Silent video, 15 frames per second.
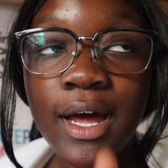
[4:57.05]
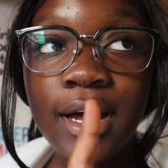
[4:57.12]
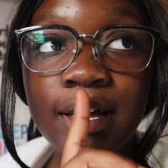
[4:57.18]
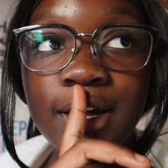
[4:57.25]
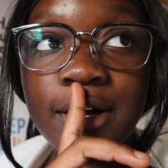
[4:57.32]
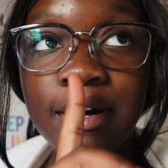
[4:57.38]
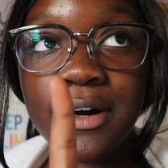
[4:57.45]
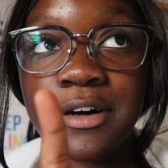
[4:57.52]
I
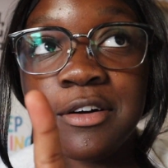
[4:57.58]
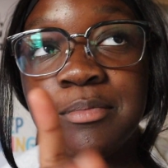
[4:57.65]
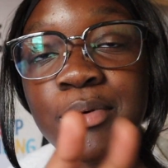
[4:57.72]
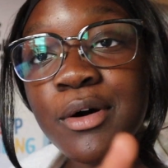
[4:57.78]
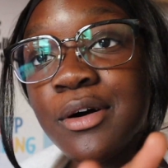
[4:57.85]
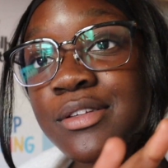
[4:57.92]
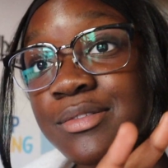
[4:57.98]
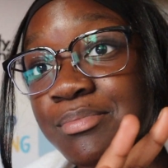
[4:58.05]
caught up
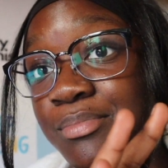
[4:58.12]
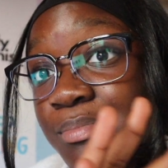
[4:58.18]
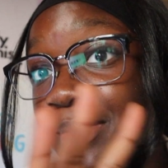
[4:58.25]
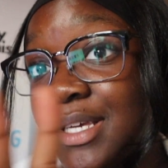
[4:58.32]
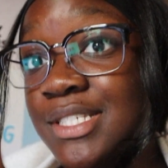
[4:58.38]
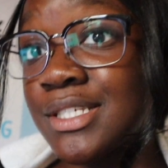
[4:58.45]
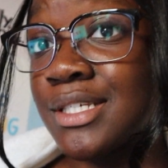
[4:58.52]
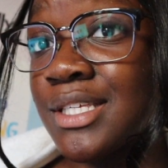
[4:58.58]
on
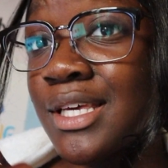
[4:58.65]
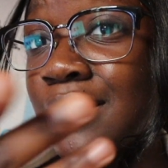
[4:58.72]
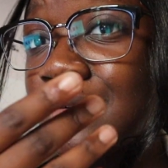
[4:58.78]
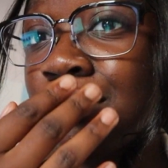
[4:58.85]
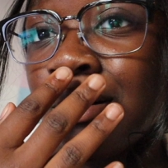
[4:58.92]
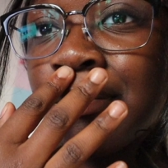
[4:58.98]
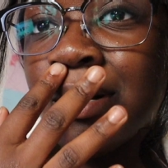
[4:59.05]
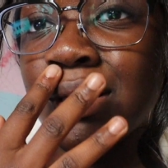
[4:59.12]
basically
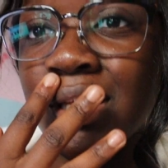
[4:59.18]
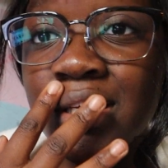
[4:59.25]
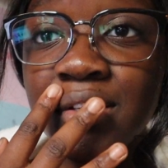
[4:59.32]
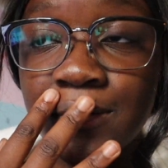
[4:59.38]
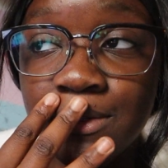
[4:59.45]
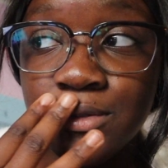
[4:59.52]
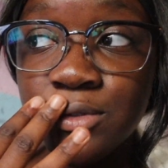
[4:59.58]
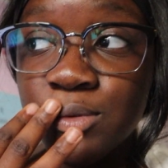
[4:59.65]
all my like
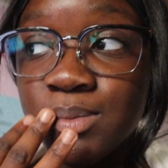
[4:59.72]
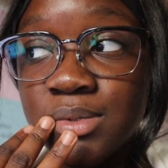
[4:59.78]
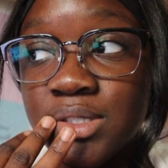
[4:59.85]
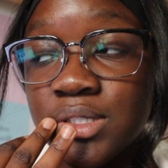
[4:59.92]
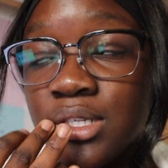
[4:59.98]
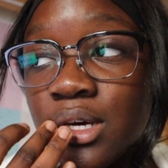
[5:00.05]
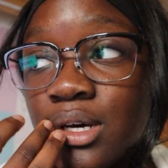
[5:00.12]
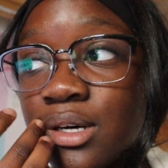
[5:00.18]
YouTube
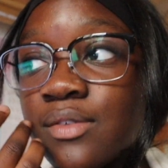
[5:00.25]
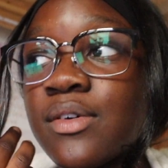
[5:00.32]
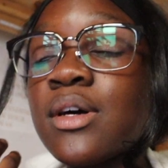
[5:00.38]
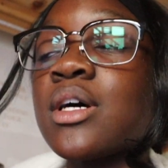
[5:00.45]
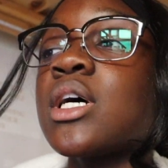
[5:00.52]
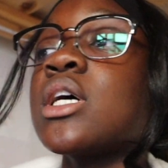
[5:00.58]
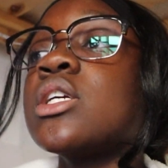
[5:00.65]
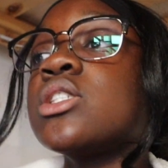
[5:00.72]
stuff,
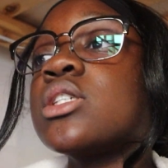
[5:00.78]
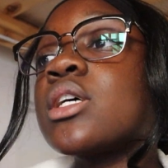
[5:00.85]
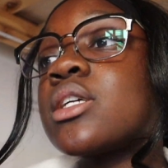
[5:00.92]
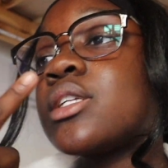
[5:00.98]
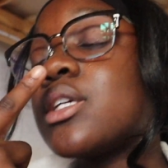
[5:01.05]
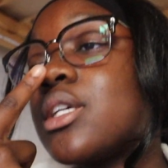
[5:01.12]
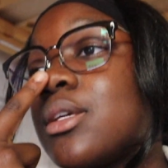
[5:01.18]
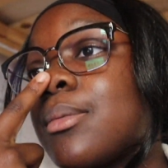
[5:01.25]

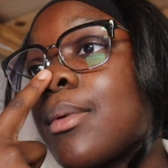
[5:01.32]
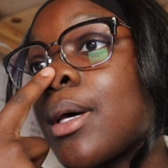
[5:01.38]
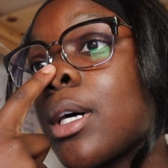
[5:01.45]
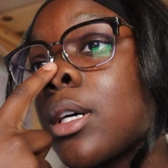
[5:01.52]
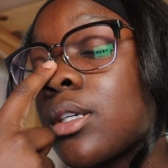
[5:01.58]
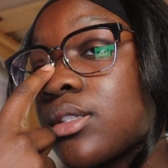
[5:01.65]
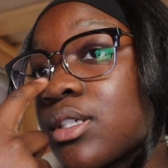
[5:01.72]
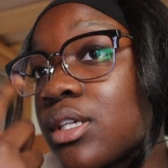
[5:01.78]
checked
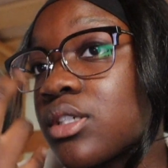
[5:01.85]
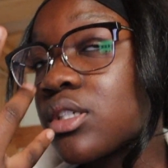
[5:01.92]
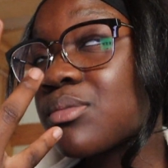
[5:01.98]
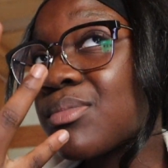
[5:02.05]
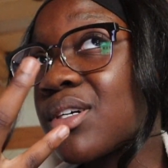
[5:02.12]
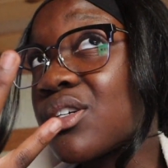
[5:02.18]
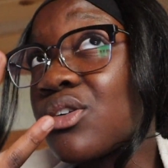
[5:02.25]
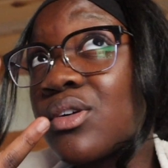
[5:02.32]
emails, I
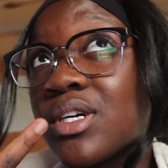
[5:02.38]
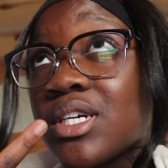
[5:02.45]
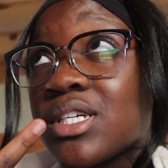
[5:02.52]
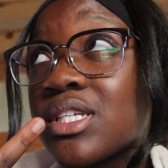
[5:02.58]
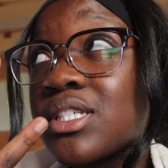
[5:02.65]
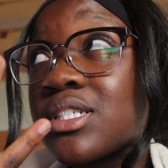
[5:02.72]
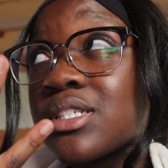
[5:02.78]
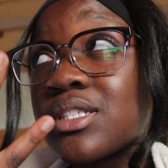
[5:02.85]
checked my
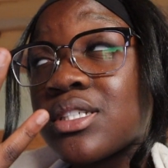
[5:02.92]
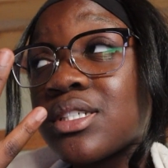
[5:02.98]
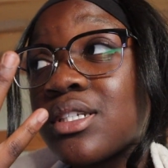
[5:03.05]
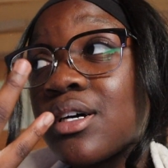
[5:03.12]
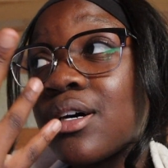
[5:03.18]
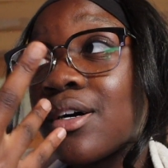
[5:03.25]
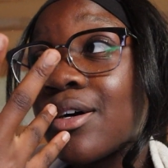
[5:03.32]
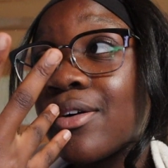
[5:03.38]
grades and
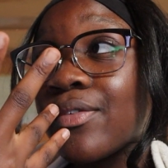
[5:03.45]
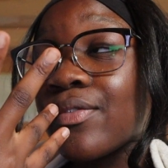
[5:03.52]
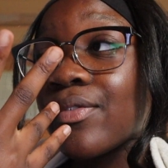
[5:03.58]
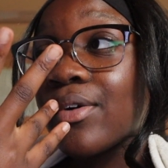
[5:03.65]
stuff